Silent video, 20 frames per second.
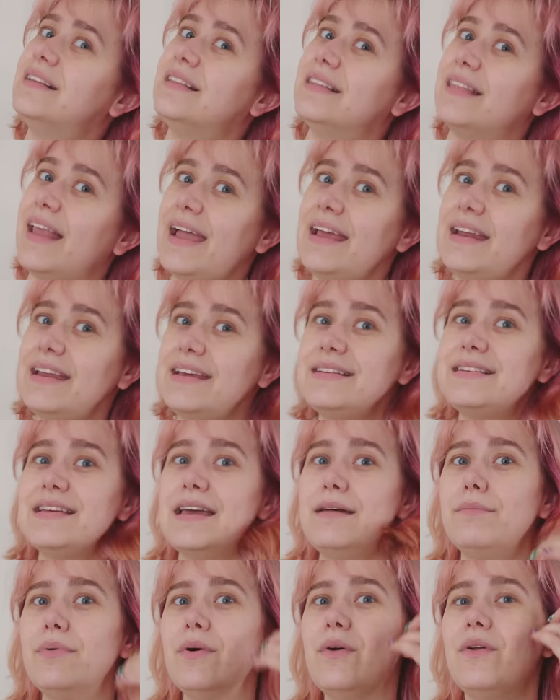Lightning
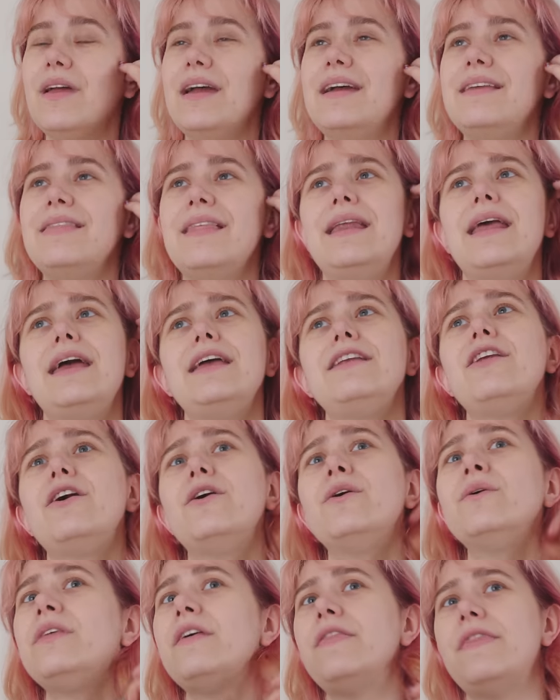Temple, and then I
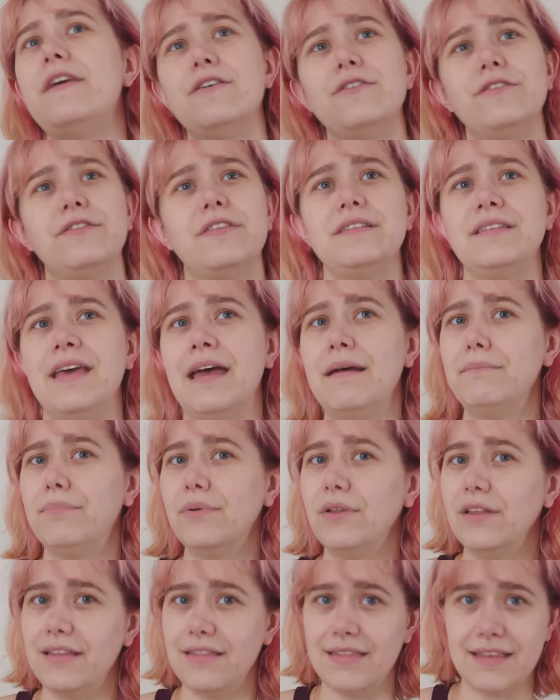know that there's the
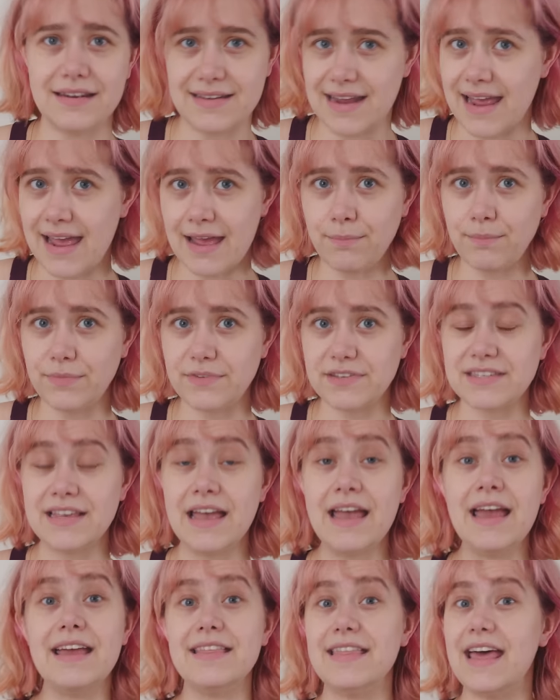temple in the depths
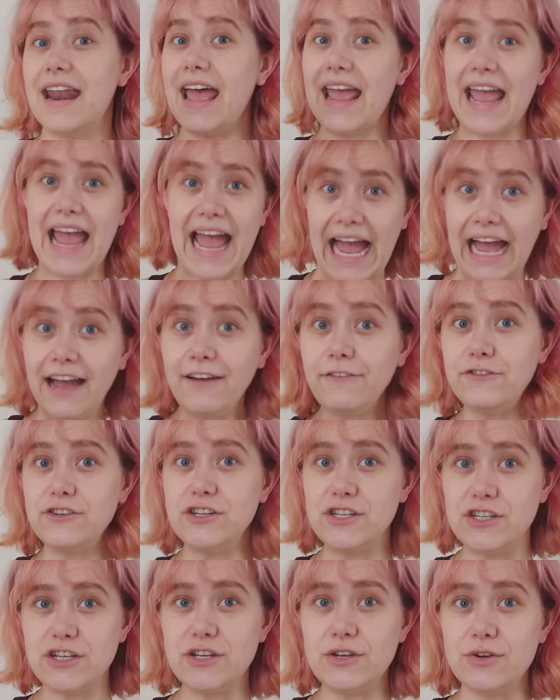that I have
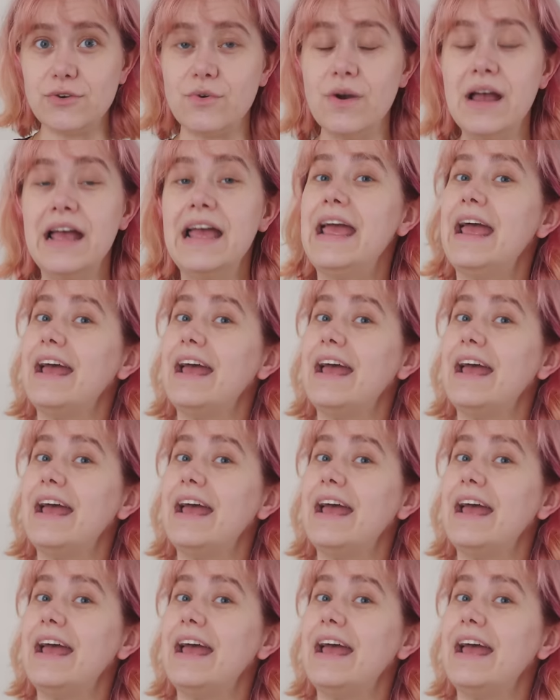to do.